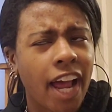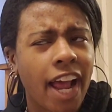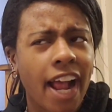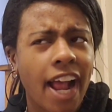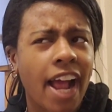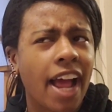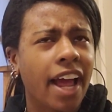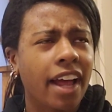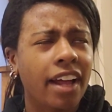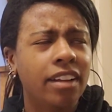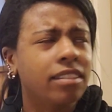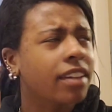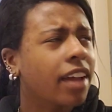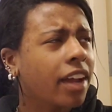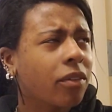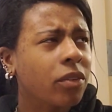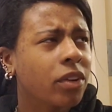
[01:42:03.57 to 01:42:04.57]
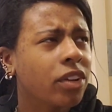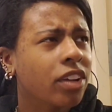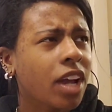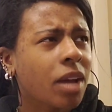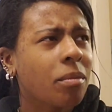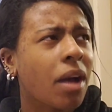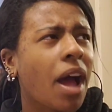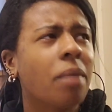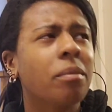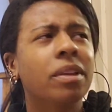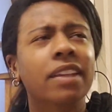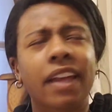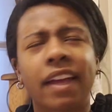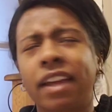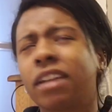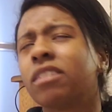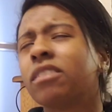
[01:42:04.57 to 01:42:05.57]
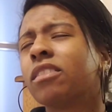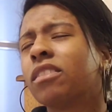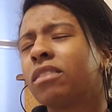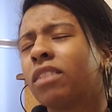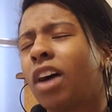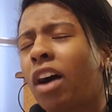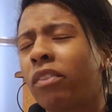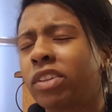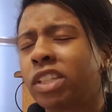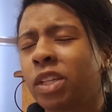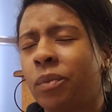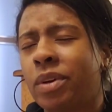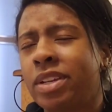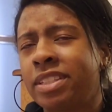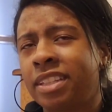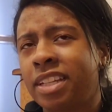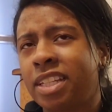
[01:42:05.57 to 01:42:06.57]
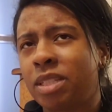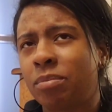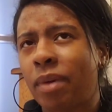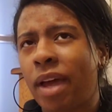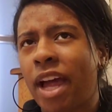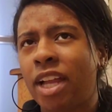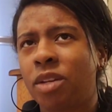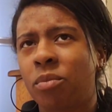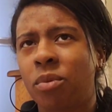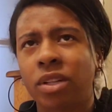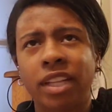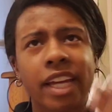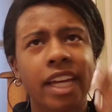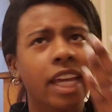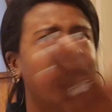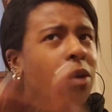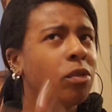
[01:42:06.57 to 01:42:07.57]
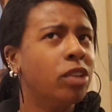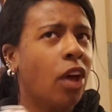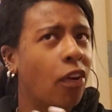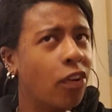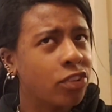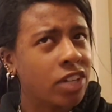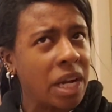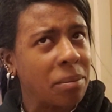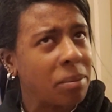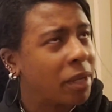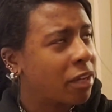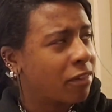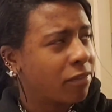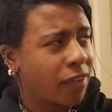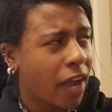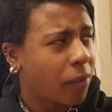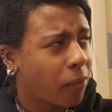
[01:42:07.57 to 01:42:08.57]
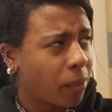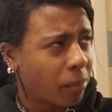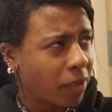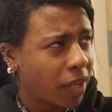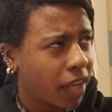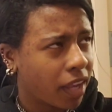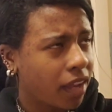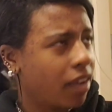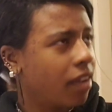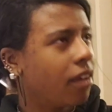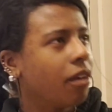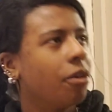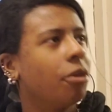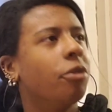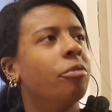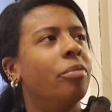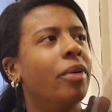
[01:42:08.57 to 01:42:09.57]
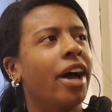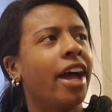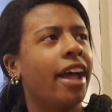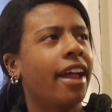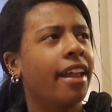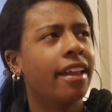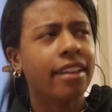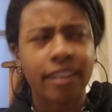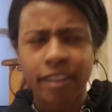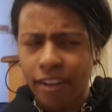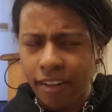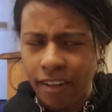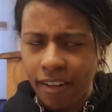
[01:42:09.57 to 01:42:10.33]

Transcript: Like, what are you talking about? I mean, like, obviously it wasn't as bad where, like, he was always trying to pick a fight with me, but, girl.